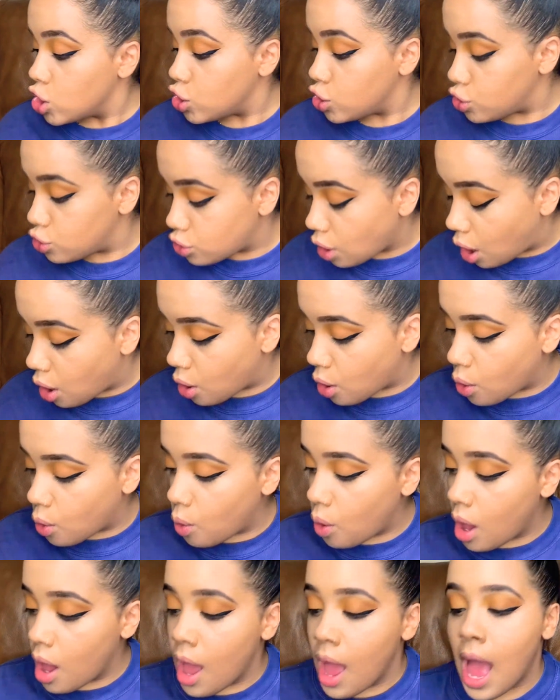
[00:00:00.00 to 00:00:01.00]
So
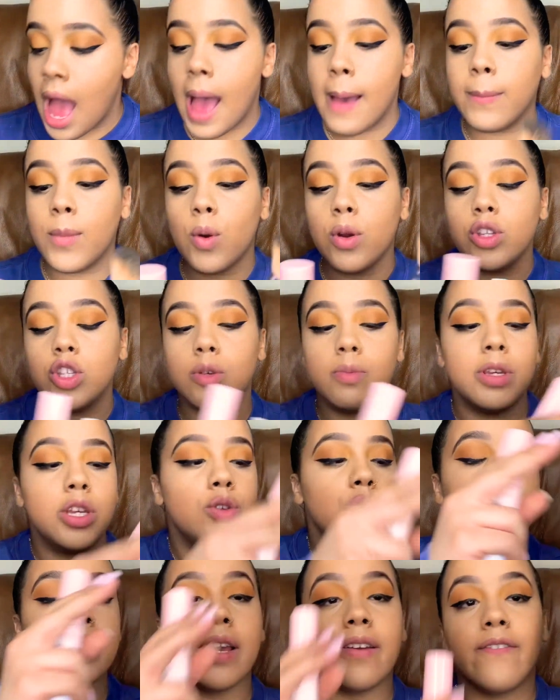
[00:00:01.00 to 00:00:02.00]
I'm going to be
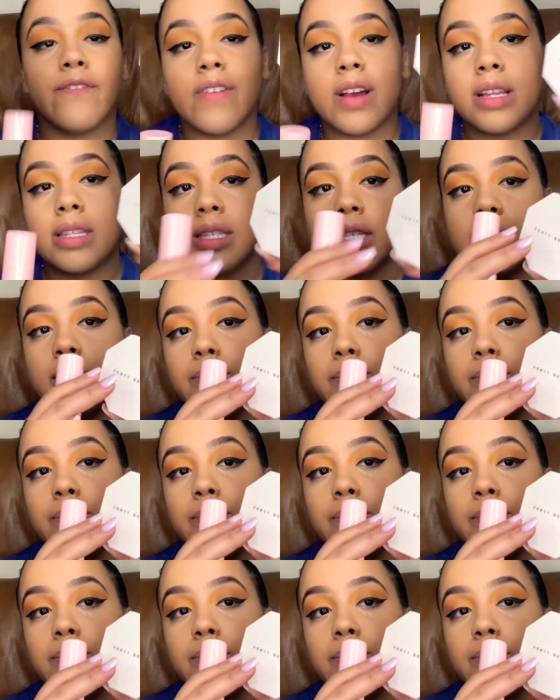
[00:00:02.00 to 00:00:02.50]
using Fenty